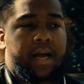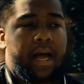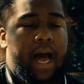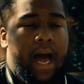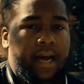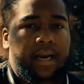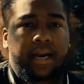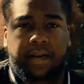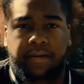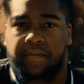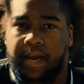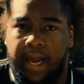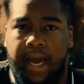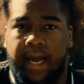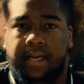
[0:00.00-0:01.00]
how did I
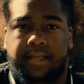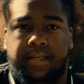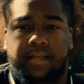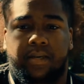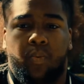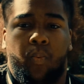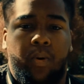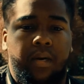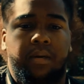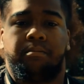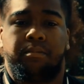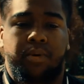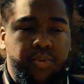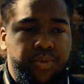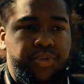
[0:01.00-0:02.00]
react? What
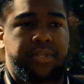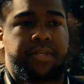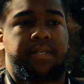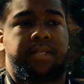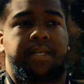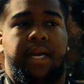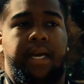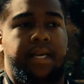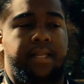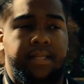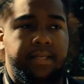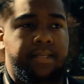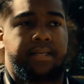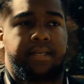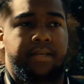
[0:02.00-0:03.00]
emotion did I
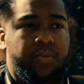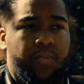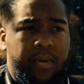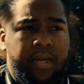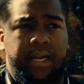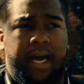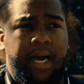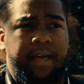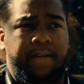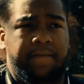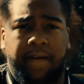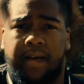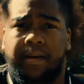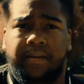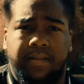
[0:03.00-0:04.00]
elicit when I
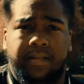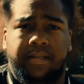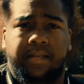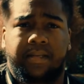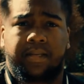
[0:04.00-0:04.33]
failed?